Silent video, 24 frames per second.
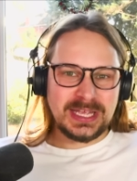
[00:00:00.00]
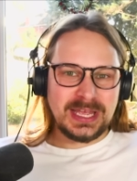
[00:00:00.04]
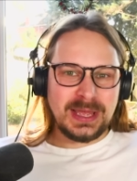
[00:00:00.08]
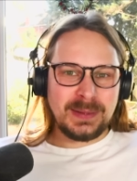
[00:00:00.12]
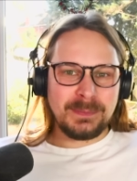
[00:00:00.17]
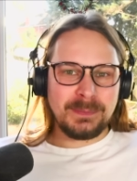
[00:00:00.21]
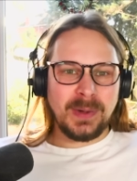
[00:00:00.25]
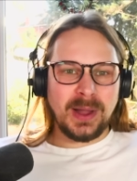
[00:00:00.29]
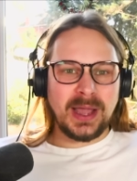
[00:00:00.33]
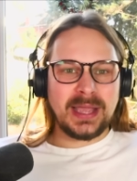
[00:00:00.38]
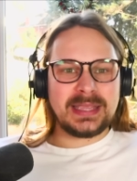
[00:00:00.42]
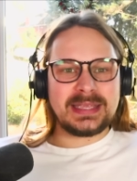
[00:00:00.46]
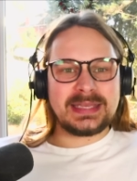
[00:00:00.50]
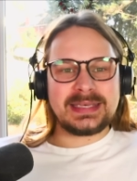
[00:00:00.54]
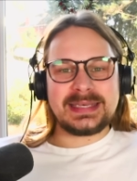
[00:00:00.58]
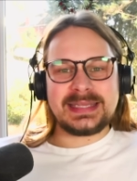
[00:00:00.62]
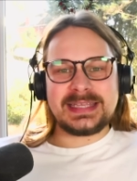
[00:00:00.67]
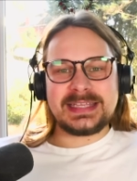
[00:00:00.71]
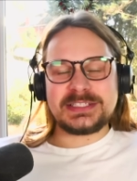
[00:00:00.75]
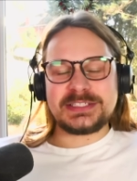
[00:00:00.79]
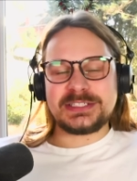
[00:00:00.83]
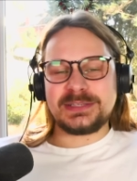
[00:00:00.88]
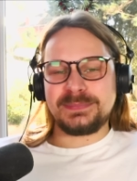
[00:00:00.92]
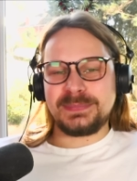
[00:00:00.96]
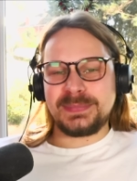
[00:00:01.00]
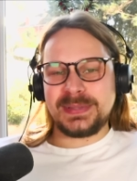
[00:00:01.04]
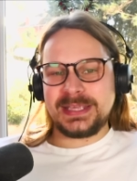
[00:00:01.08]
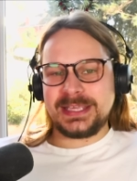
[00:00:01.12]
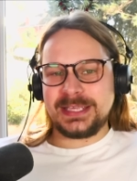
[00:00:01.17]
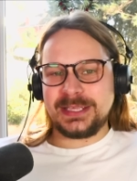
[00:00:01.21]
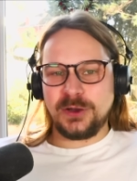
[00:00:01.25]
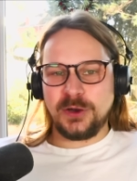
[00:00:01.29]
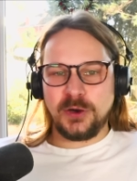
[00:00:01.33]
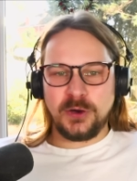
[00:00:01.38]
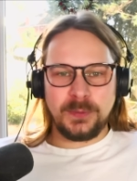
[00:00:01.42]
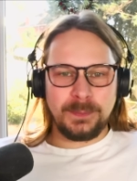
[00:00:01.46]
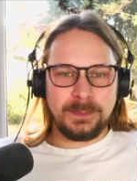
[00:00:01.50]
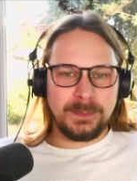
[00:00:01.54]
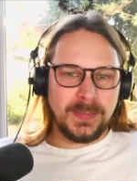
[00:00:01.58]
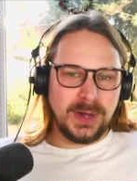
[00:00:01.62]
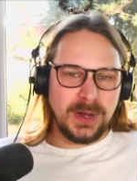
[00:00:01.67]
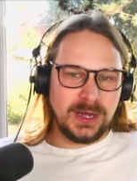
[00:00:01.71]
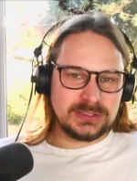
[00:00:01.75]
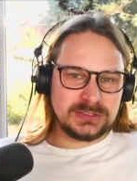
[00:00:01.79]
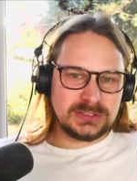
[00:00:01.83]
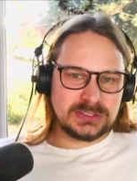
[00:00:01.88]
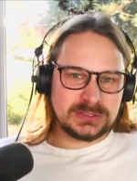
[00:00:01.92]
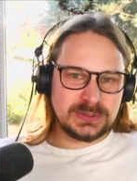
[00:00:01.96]
might need to be on
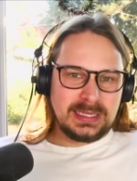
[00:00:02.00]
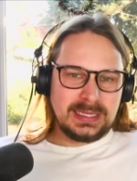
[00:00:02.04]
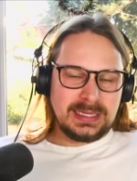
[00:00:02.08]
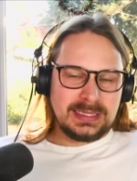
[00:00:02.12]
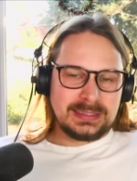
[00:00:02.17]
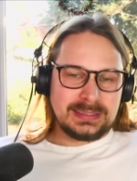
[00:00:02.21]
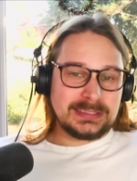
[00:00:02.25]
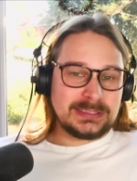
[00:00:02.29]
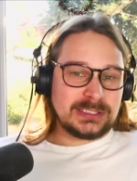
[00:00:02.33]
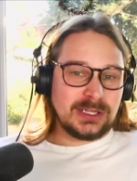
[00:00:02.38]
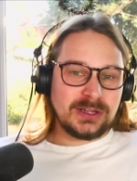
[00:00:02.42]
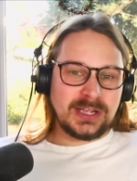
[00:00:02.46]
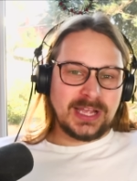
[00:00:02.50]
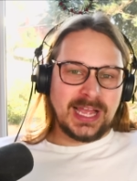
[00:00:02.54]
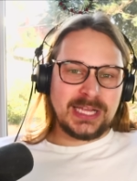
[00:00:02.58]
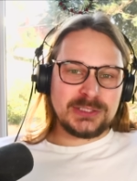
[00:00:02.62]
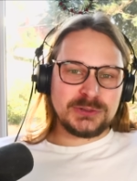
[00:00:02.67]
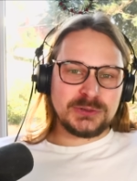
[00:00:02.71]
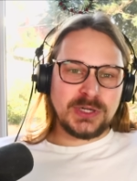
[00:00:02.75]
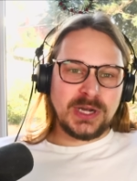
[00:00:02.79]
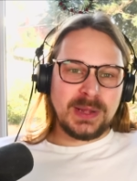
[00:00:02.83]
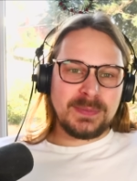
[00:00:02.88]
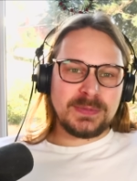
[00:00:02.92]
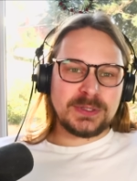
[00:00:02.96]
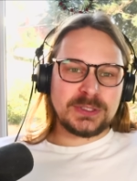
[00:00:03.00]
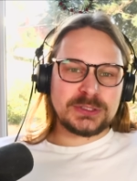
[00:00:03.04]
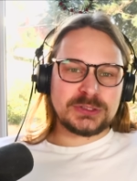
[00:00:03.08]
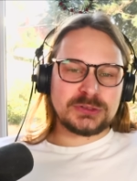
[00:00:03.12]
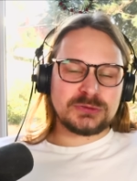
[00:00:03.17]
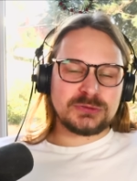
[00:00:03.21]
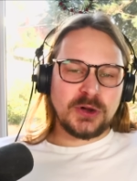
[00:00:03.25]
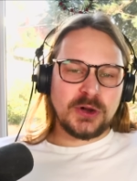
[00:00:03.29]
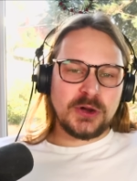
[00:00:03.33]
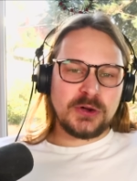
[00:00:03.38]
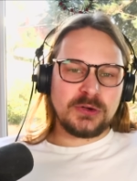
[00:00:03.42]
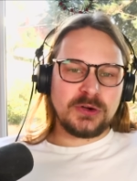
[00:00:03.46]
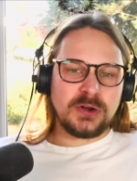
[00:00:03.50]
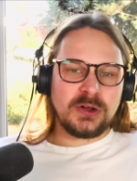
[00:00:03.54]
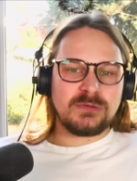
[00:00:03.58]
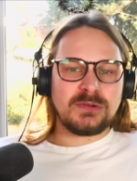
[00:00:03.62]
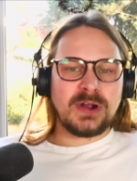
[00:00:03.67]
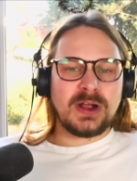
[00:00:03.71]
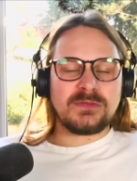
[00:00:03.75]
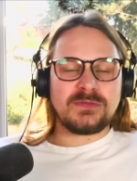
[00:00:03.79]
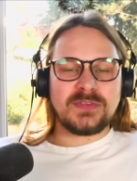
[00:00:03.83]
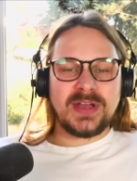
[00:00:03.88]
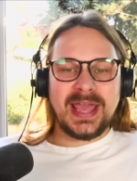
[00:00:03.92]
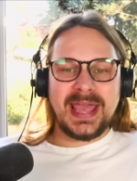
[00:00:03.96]
Mars. These aren't casual numbers thrown
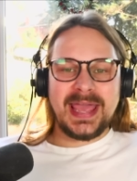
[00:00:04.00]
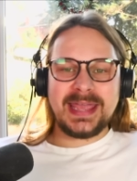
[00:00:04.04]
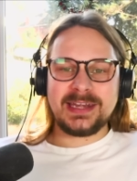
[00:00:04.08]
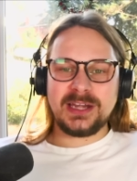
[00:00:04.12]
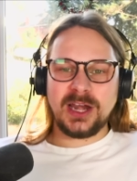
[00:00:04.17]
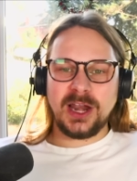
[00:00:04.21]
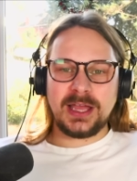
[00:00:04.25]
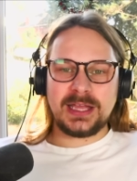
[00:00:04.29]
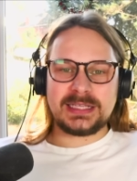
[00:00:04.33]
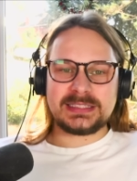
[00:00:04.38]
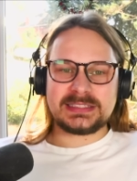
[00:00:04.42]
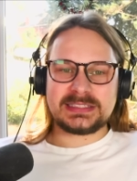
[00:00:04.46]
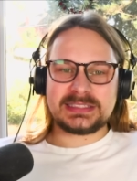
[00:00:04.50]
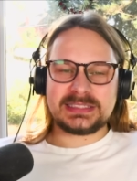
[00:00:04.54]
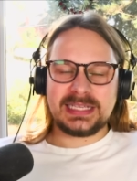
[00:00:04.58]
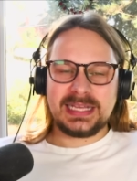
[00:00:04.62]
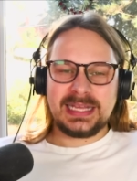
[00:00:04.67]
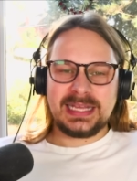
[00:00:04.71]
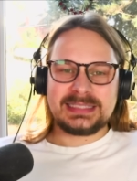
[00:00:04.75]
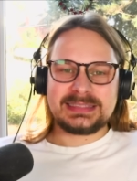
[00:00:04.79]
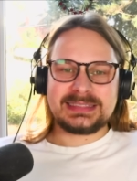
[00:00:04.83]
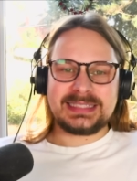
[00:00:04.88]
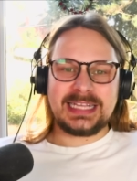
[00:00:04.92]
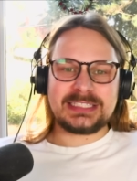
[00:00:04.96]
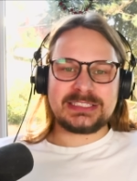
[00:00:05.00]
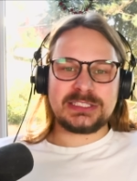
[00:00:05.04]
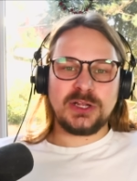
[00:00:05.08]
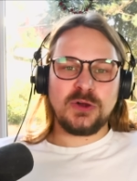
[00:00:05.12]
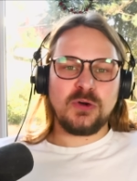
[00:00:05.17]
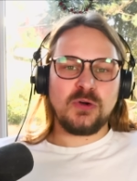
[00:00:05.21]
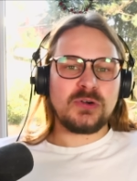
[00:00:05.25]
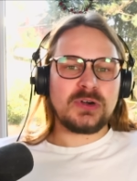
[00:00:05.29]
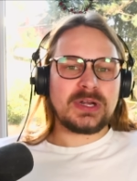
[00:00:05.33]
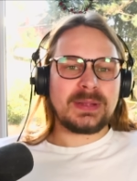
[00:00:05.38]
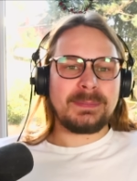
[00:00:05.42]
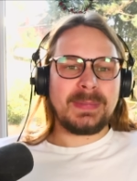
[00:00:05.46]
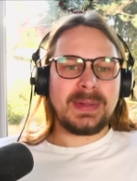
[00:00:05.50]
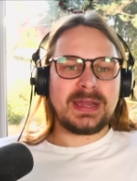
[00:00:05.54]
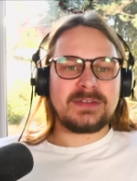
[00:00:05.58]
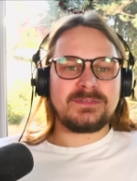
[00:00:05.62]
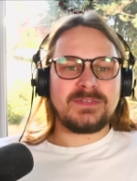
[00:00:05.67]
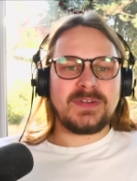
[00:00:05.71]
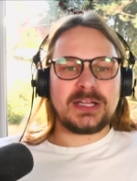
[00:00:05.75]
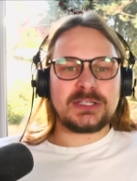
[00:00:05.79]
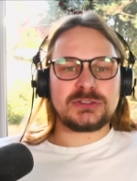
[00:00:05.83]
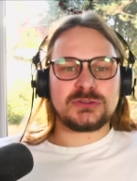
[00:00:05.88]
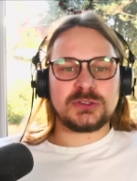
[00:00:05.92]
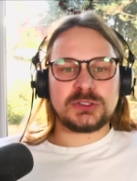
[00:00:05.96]
around for headlines. Tesla already
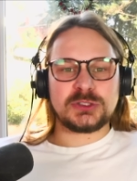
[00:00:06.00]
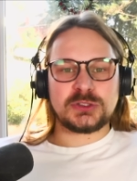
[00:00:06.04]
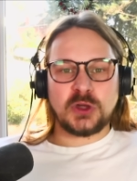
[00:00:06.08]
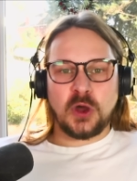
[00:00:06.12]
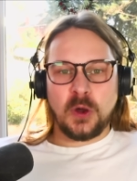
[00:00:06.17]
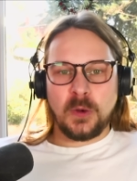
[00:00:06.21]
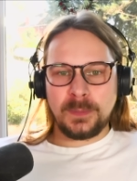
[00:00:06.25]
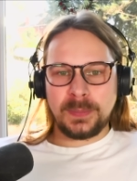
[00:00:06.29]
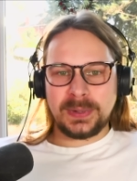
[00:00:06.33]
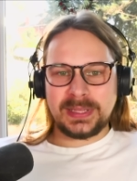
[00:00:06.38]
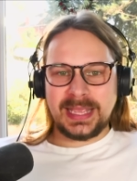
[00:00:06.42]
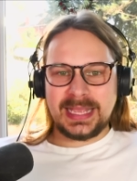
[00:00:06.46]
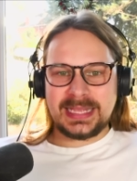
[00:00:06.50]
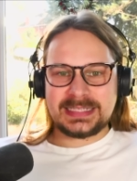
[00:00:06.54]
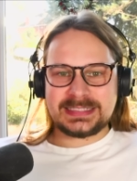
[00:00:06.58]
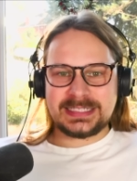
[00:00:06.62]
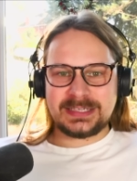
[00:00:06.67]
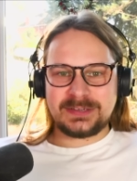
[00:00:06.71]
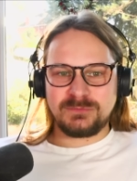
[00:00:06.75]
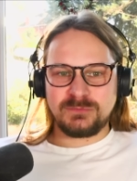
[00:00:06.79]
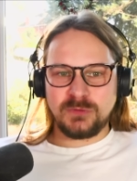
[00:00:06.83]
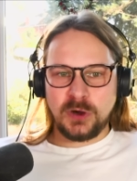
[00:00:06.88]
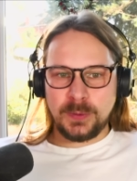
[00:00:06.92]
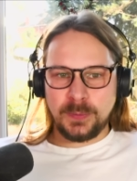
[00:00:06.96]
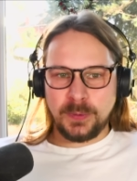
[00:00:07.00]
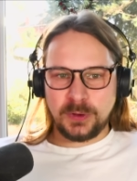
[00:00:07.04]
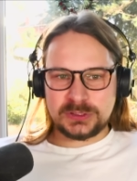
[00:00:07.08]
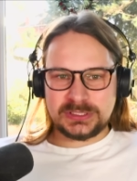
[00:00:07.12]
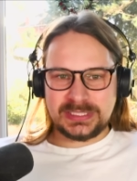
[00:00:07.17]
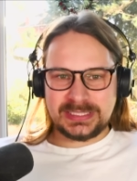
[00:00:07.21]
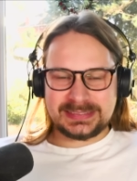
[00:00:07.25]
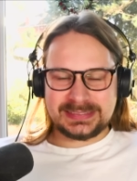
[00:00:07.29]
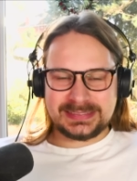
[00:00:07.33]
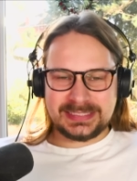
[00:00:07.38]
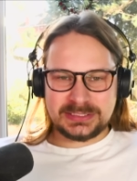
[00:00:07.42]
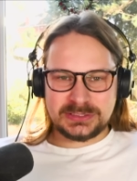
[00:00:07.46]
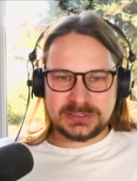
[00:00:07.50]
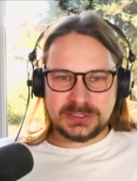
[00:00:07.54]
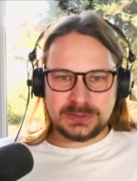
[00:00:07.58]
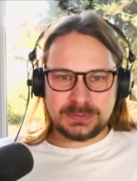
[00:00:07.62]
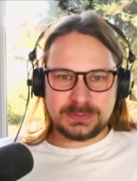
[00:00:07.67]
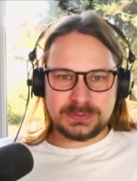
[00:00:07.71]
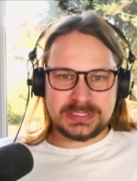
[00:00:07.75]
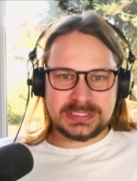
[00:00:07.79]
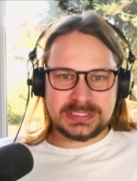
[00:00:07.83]
manufactures complicated robotic systems